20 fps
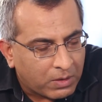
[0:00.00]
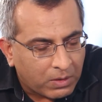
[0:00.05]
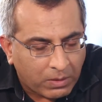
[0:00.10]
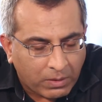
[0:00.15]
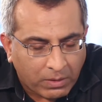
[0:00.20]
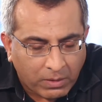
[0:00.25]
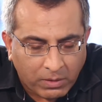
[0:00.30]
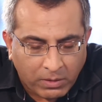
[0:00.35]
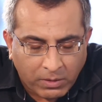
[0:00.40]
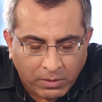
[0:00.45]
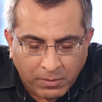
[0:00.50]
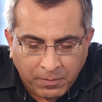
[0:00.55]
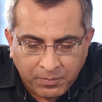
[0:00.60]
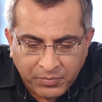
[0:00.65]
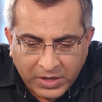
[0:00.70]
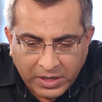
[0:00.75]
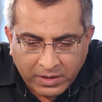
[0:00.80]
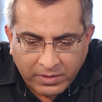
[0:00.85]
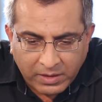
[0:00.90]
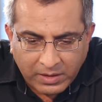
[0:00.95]

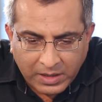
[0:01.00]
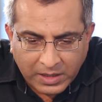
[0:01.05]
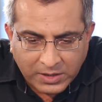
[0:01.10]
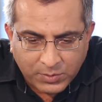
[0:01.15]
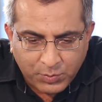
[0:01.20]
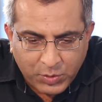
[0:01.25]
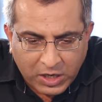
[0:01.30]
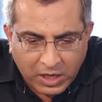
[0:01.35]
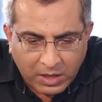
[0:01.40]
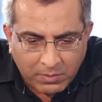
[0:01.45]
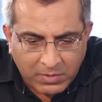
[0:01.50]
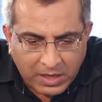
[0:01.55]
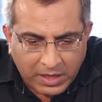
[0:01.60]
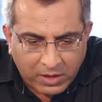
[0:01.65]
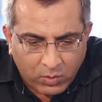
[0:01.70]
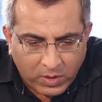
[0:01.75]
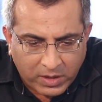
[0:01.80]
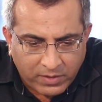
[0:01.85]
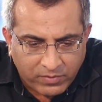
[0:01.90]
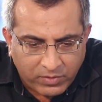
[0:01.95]
I think that's become
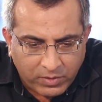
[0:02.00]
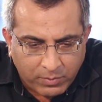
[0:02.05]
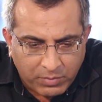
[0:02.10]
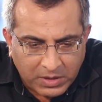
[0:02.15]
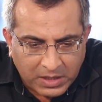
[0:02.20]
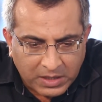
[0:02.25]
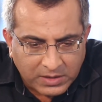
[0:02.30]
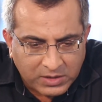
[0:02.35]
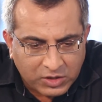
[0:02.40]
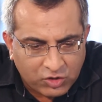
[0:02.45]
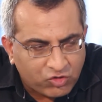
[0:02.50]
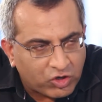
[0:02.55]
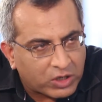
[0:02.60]
like one of the biggest